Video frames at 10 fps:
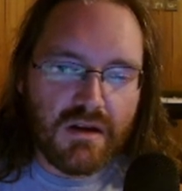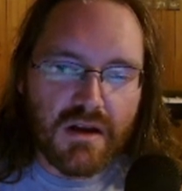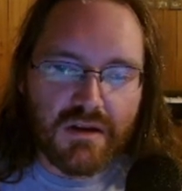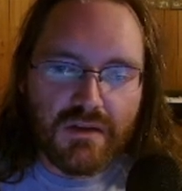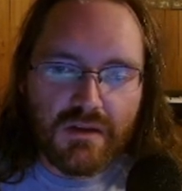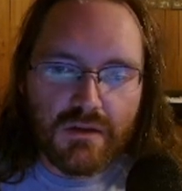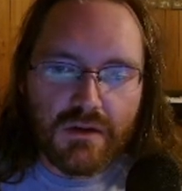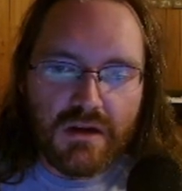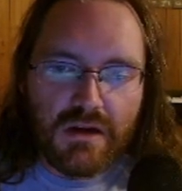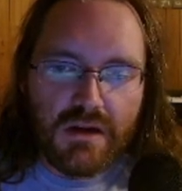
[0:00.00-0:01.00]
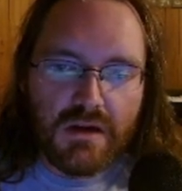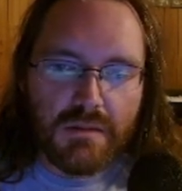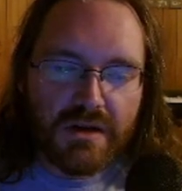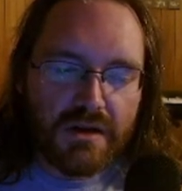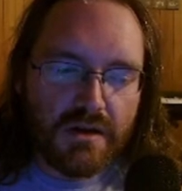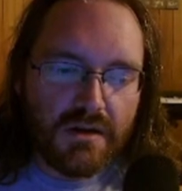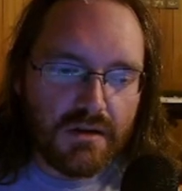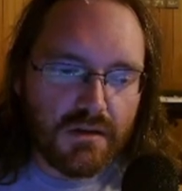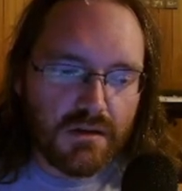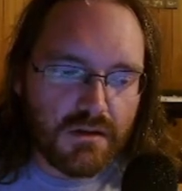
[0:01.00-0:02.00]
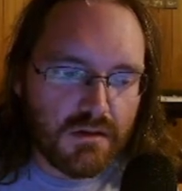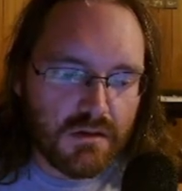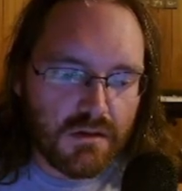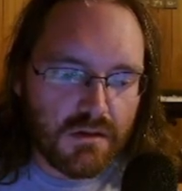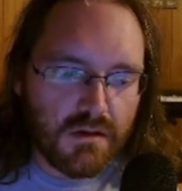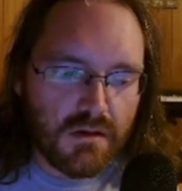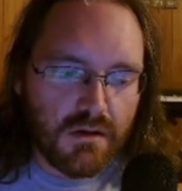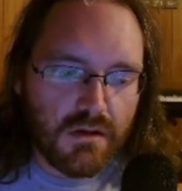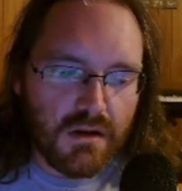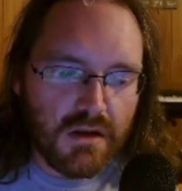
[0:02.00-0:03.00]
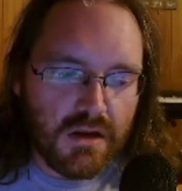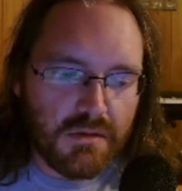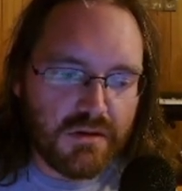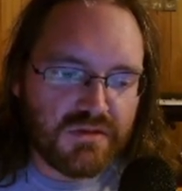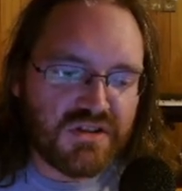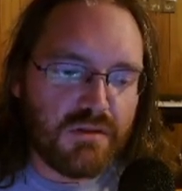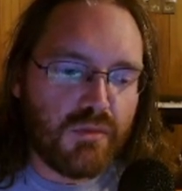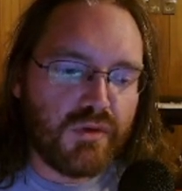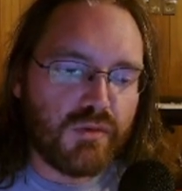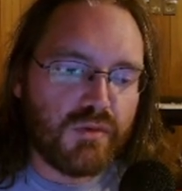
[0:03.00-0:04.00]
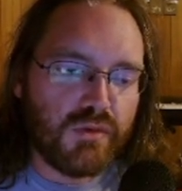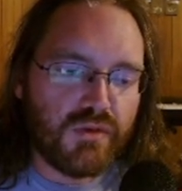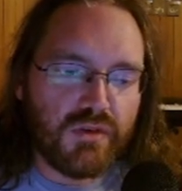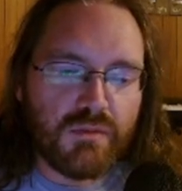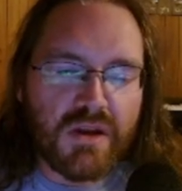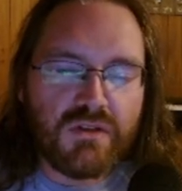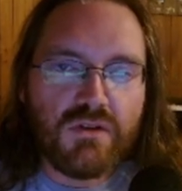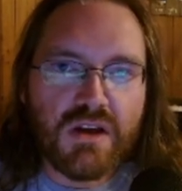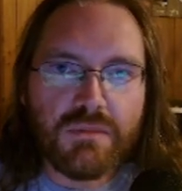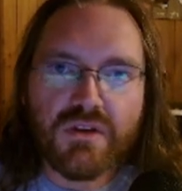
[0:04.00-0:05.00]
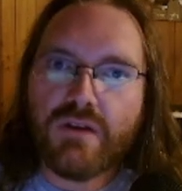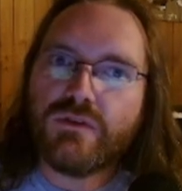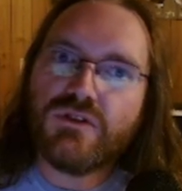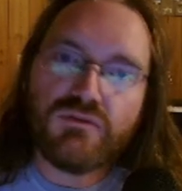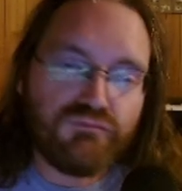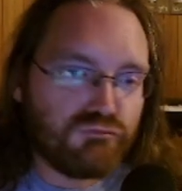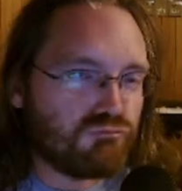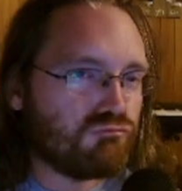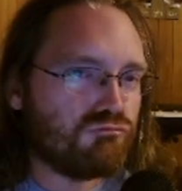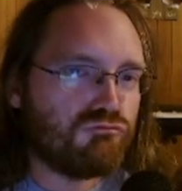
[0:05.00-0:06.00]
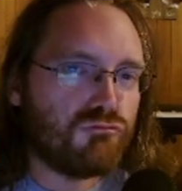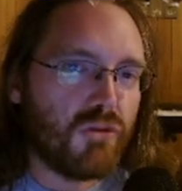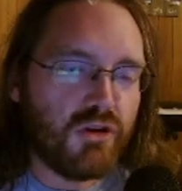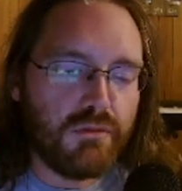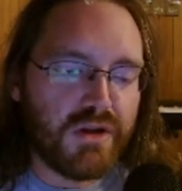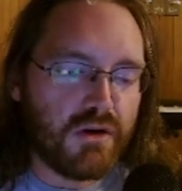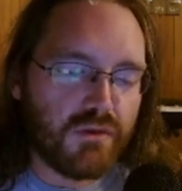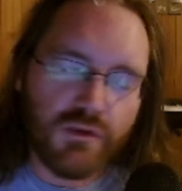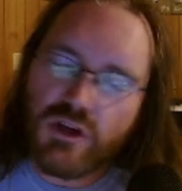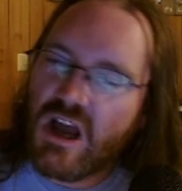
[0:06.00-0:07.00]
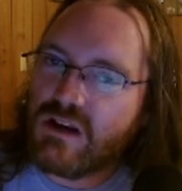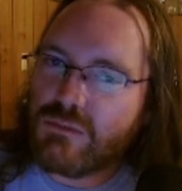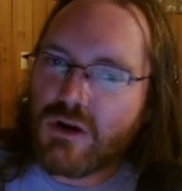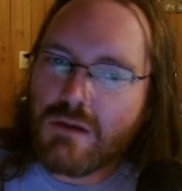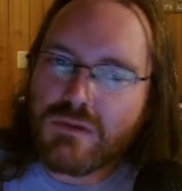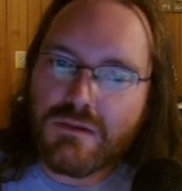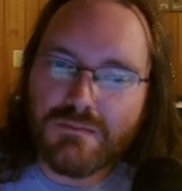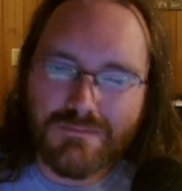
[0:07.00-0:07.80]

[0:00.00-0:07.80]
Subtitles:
I think their EBITDA was 7.33. So it's about 2 times leverage. A little bit over, not a problem.